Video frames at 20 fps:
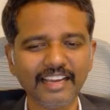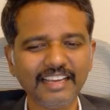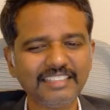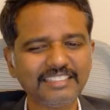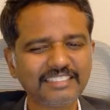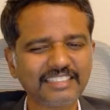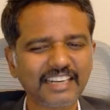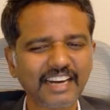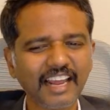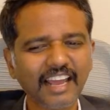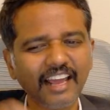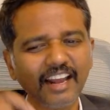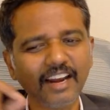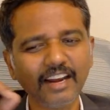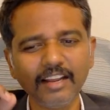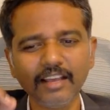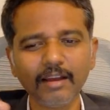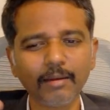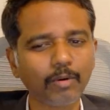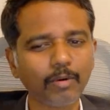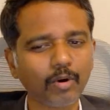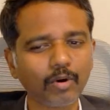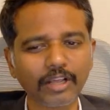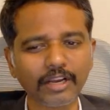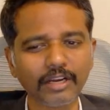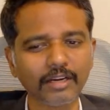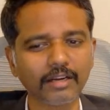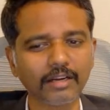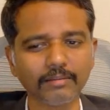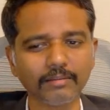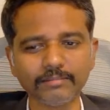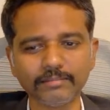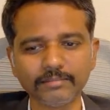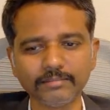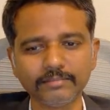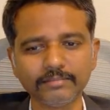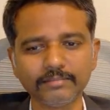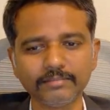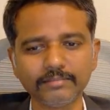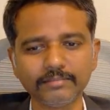It's rarely about income.
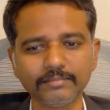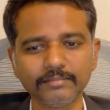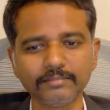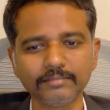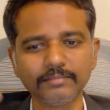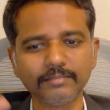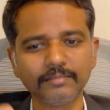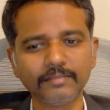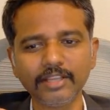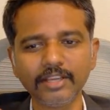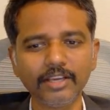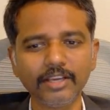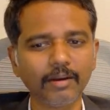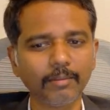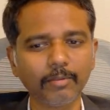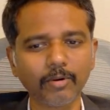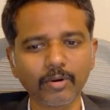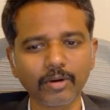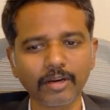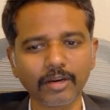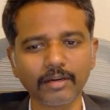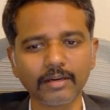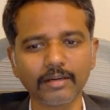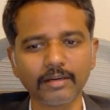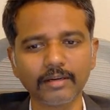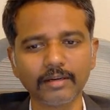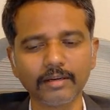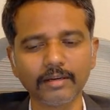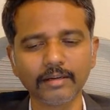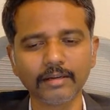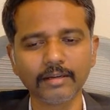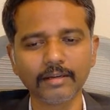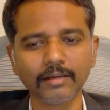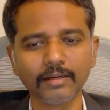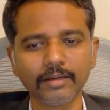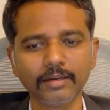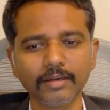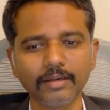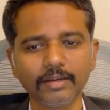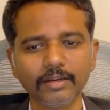Think about it.
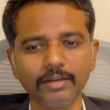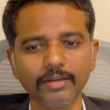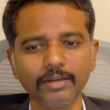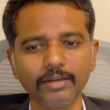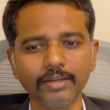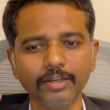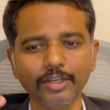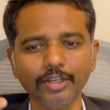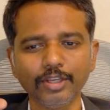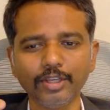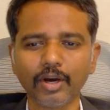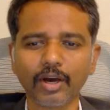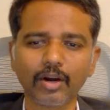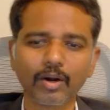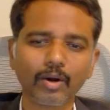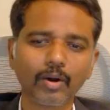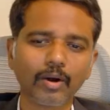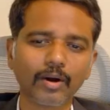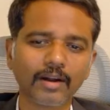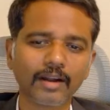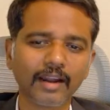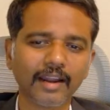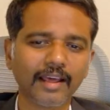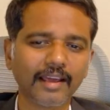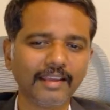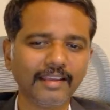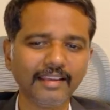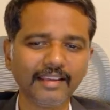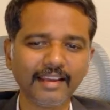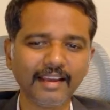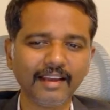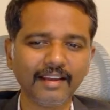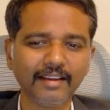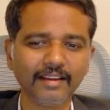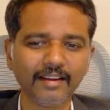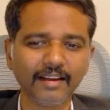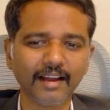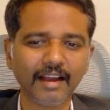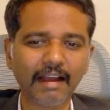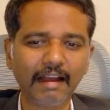You're not lying
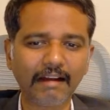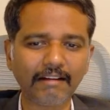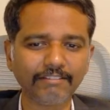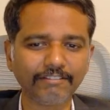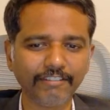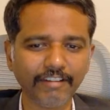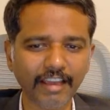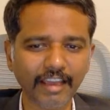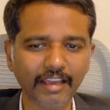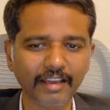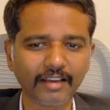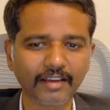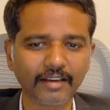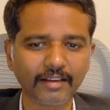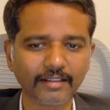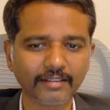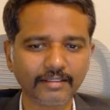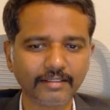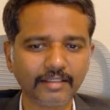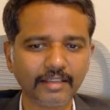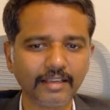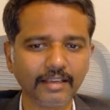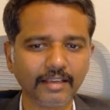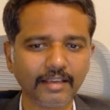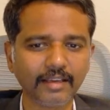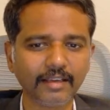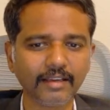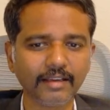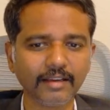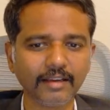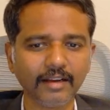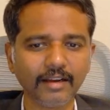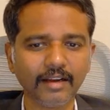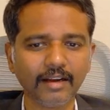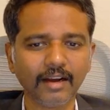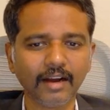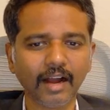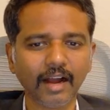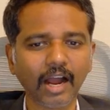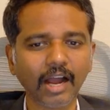awake thinking,
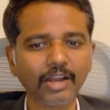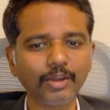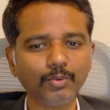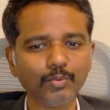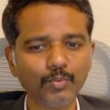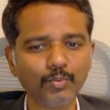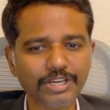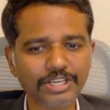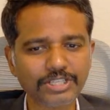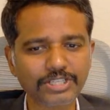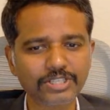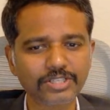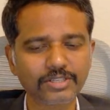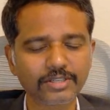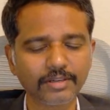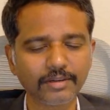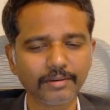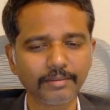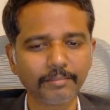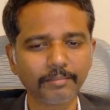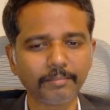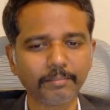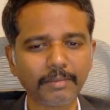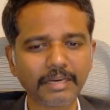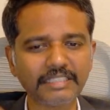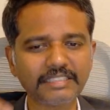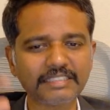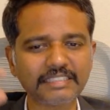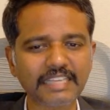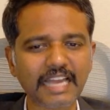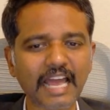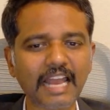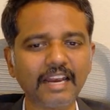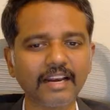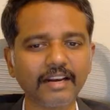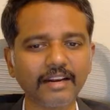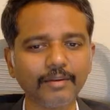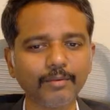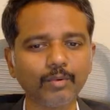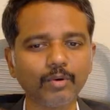I wish my
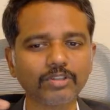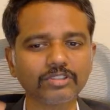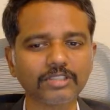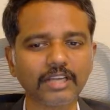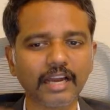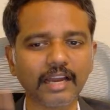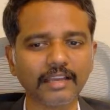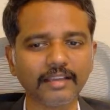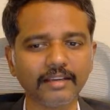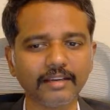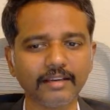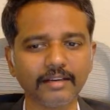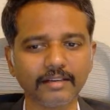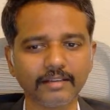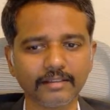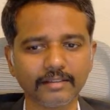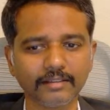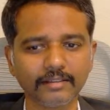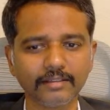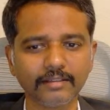salary was higher.